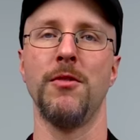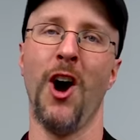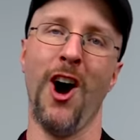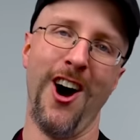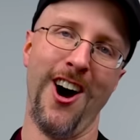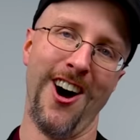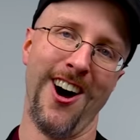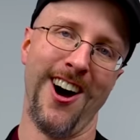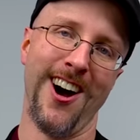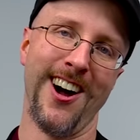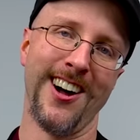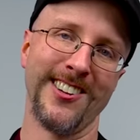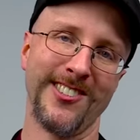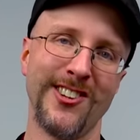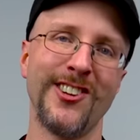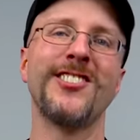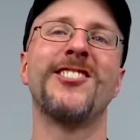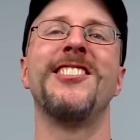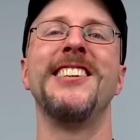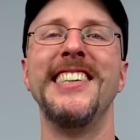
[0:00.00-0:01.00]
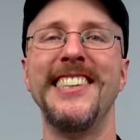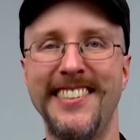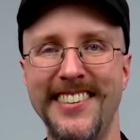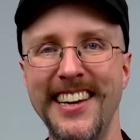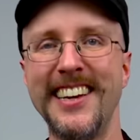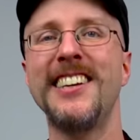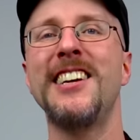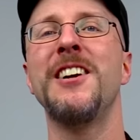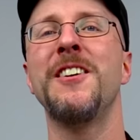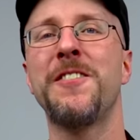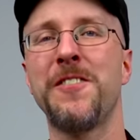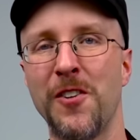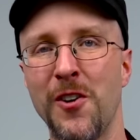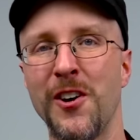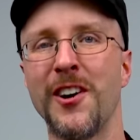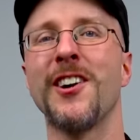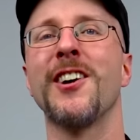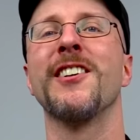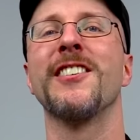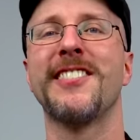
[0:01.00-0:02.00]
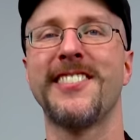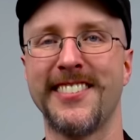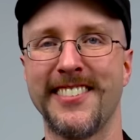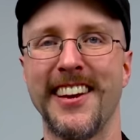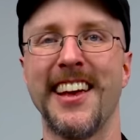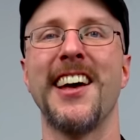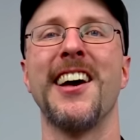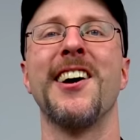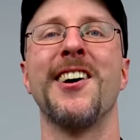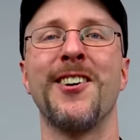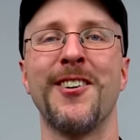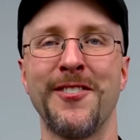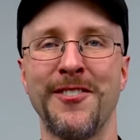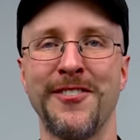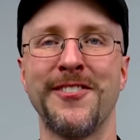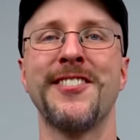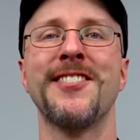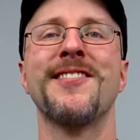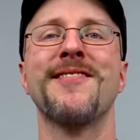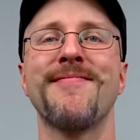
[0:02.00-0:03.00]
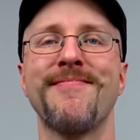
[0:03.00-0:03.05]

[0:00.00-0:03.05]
Aw, so she did it for herself.